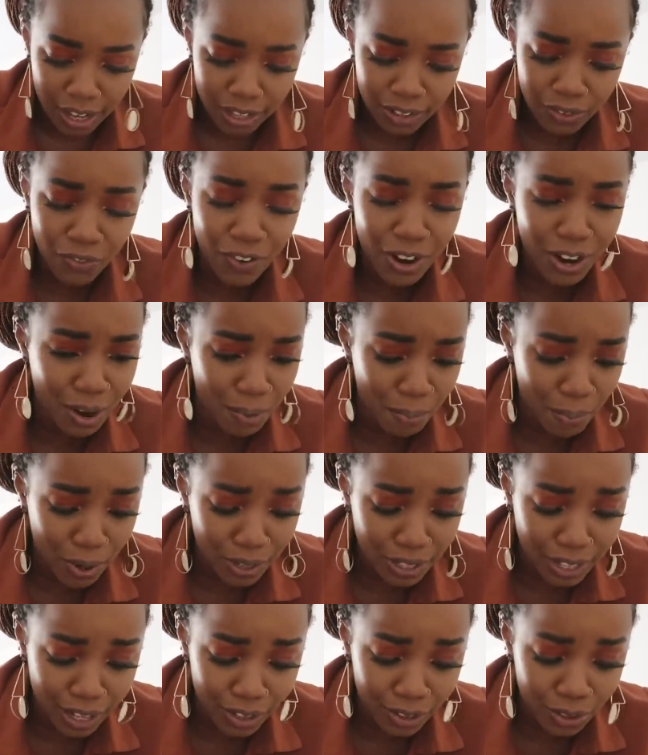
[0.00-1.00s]
It's very
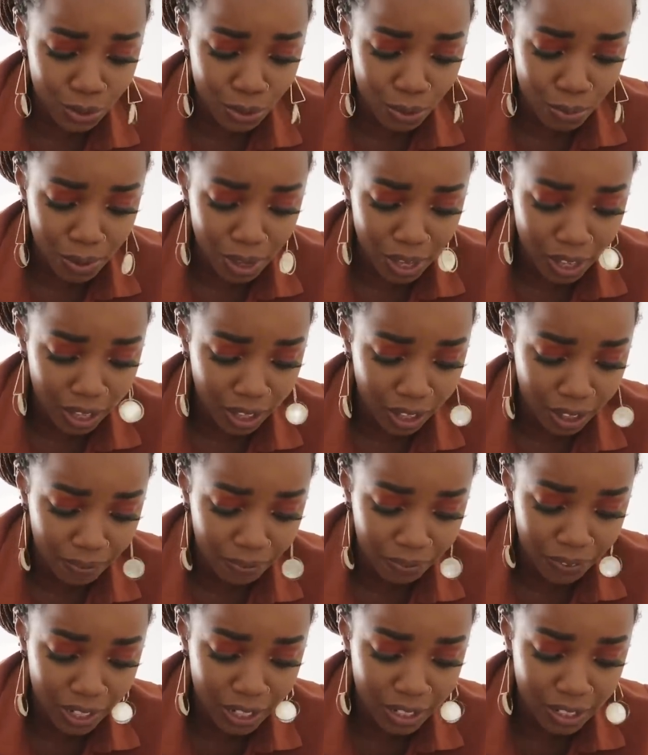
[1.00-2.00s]
important to me
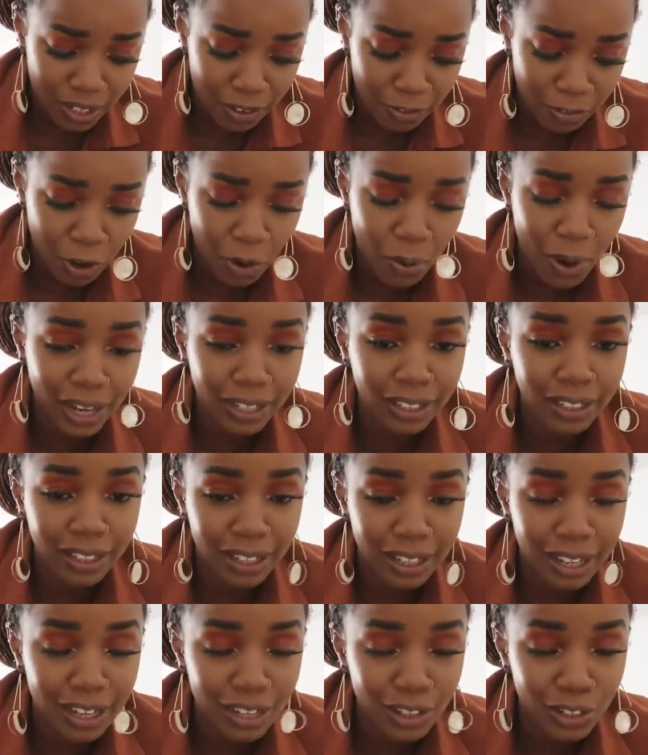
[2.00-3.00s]
that if you're
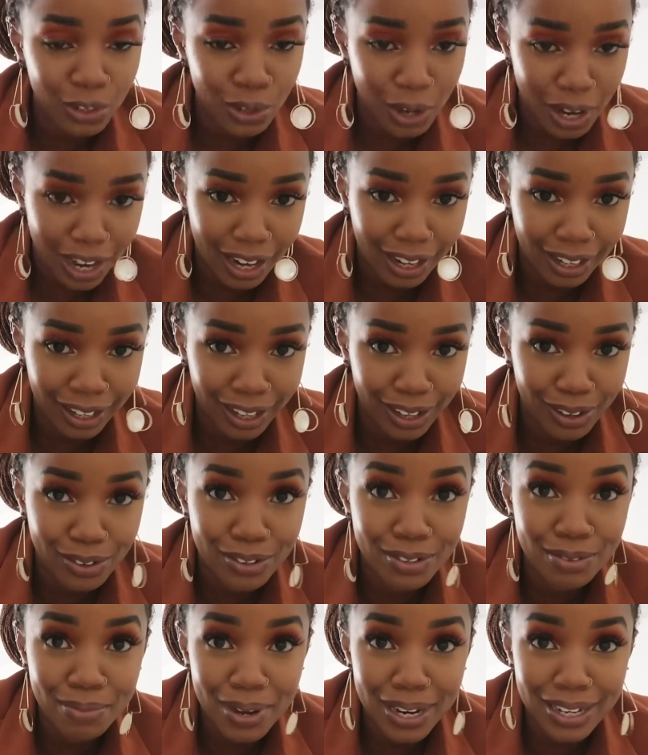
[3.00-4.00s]
working in Joanna K
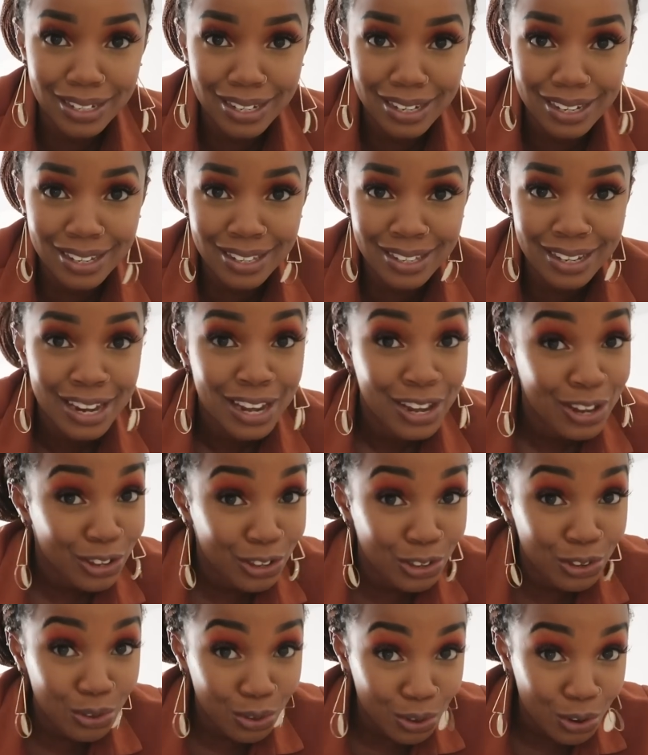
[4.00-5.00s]
Cosmetics,
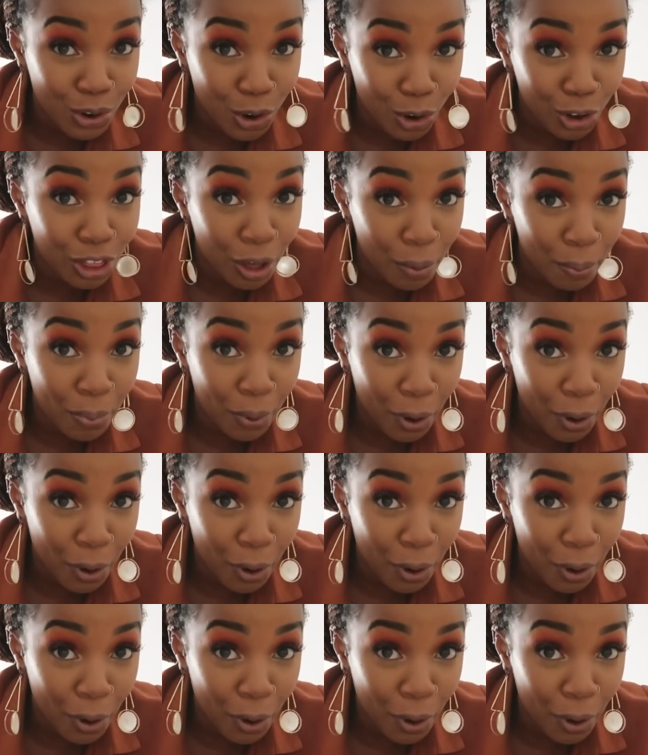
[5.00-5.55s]
you know the